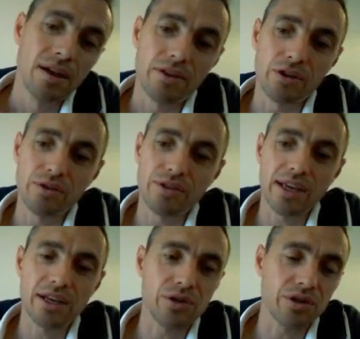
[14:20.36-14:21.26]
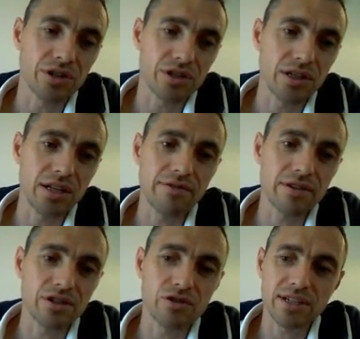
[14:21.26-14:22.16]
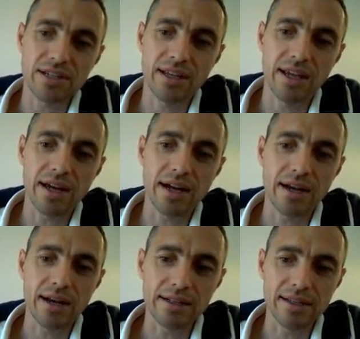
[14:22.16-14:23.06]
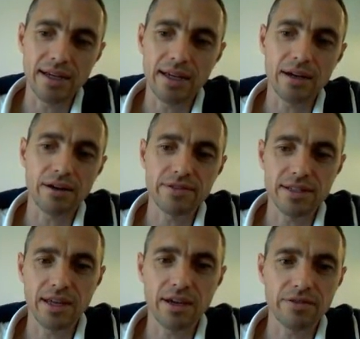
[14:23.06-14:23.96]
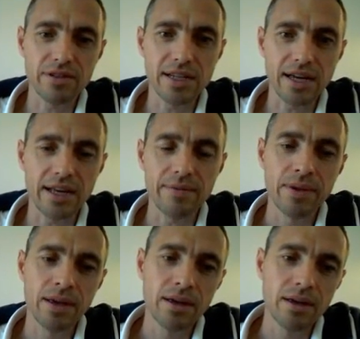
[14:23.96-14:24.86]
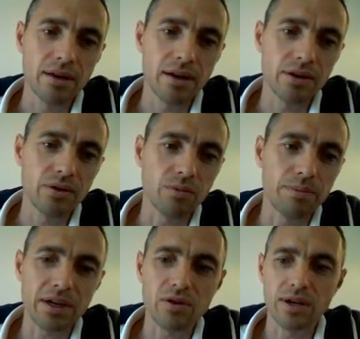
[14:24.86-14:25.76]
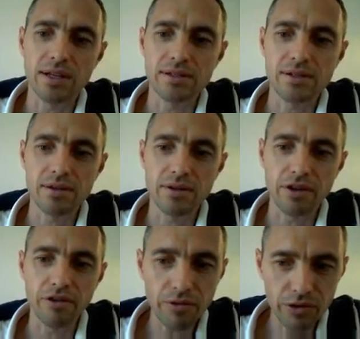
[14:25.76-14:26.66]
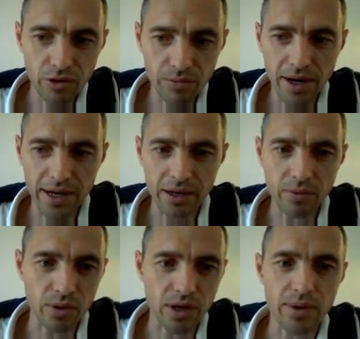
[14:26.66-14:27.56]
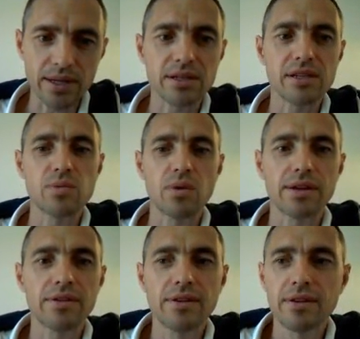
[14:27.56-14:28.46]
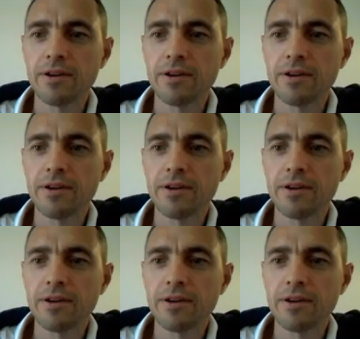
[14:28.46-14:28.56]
the good thing is you can just leave this address in here and day after day after day, your bitcoins that you're, mining will go into this wallet.